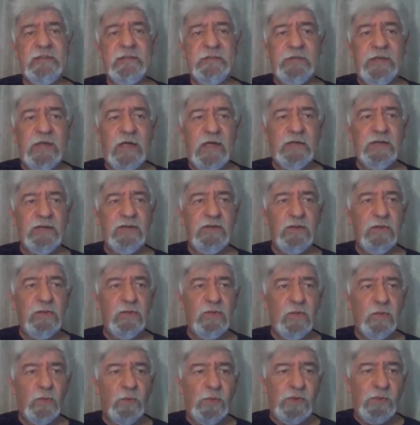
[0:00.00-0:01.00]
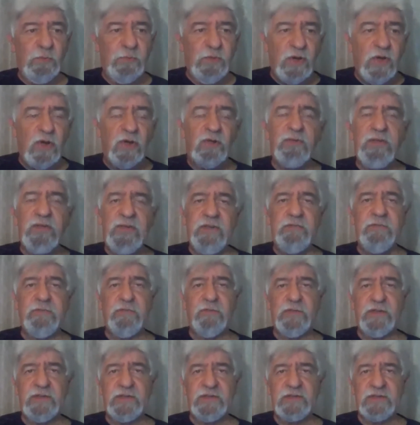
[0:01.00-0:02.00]
Now, I don't know when we are ready
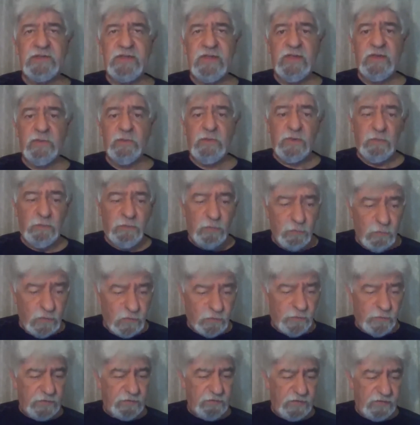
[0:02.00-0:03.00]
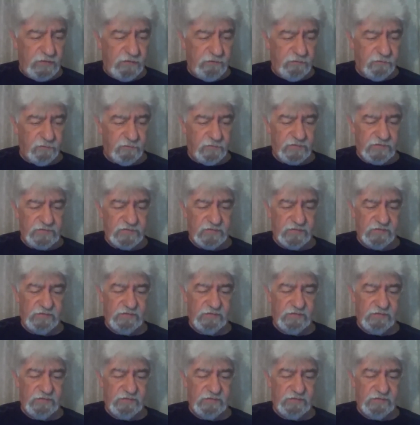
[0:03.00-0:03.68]
for this and when we will be ready for it.